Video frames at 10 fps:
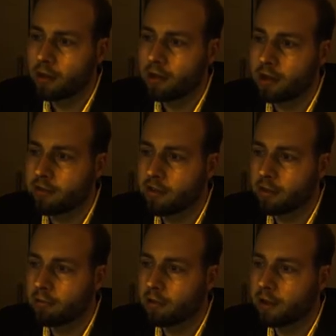Yet
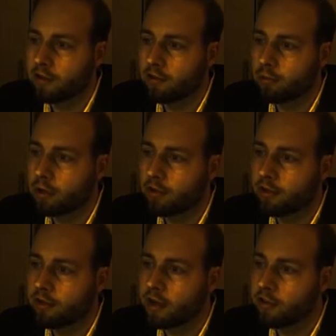terrible as was
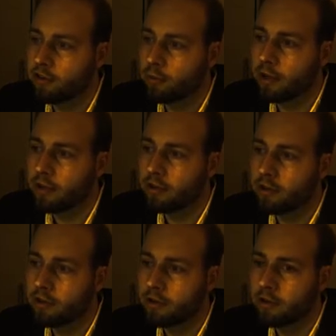the danger we
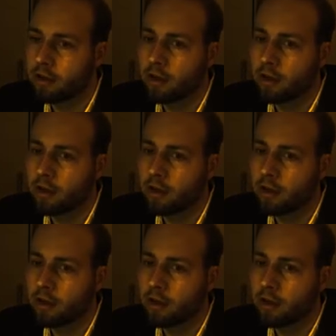incurred,